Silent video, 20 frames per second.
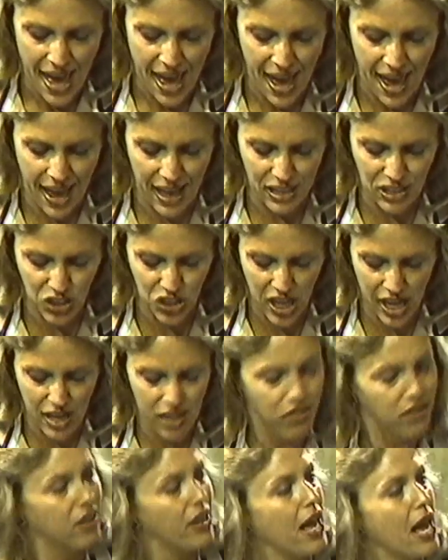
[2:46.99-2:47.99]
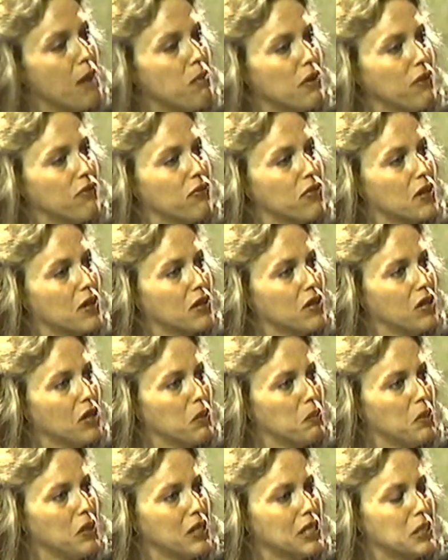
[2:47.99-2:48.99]
And Janet, the name of the
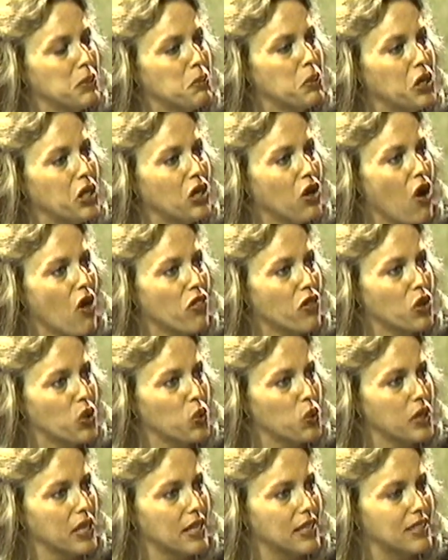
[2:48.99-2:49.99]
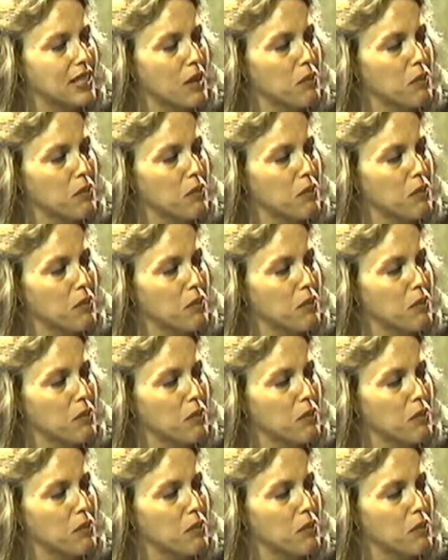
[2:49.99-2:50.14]
cookbook is Putting on the Grits.